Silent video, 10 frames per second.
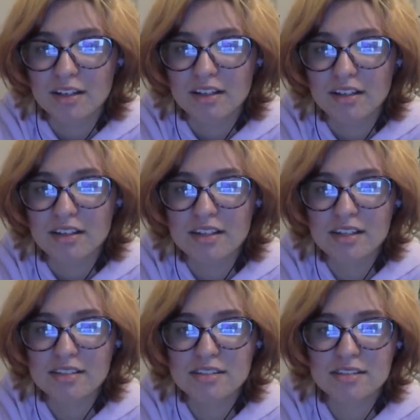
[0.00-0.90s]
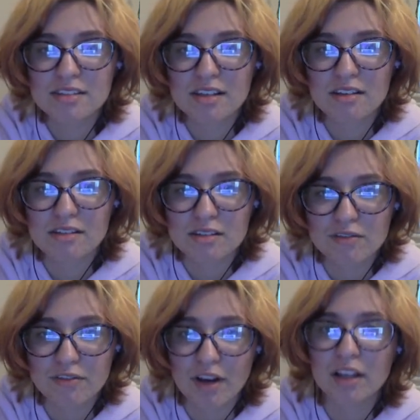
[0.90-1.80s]
This is
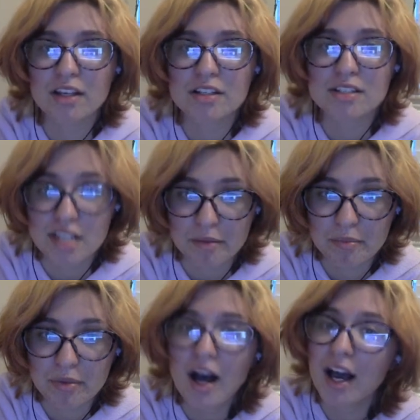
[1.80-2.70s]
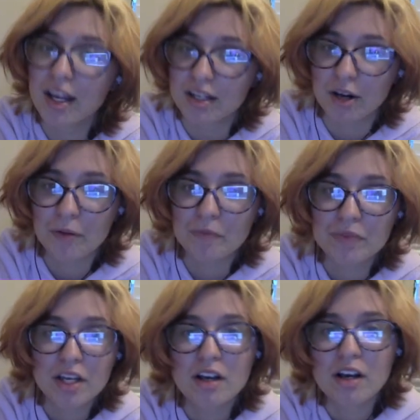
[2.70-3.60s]
fucking deep, I know.
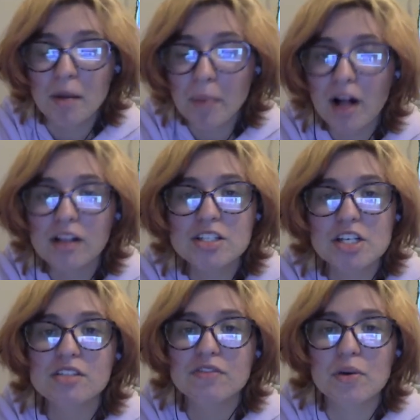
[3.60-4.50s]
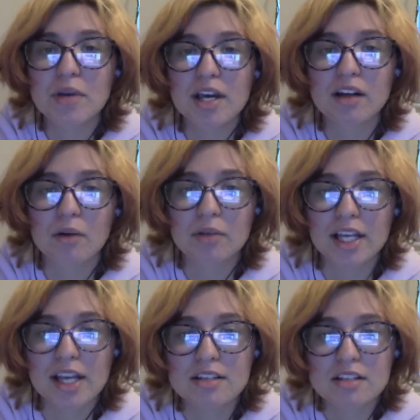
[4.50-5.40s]
Apologies if you cannot
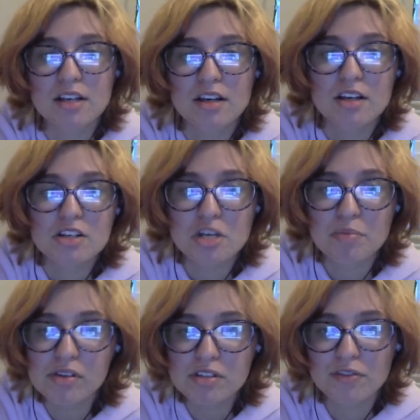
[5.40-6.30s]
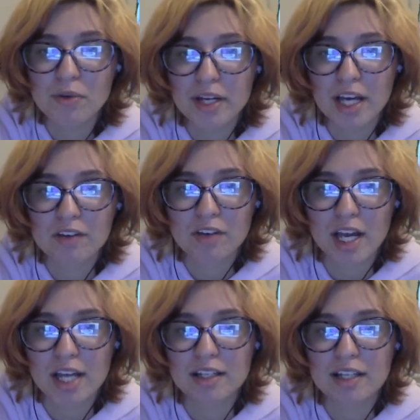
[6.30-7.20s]
relate. She pulls the fork out of her
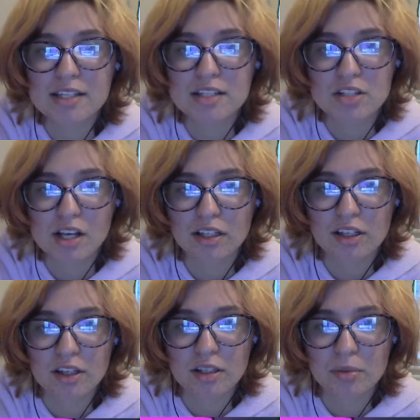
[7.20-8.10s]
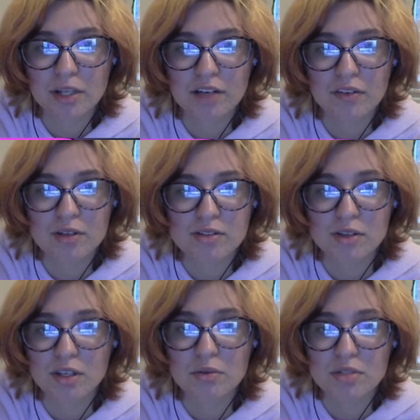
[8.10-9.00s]
hand and lays it gently on the plate of gristle
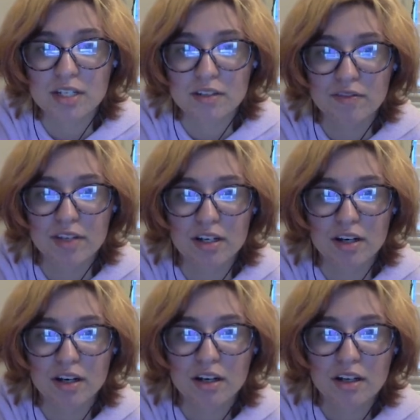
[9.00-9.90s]
you didn't feed her.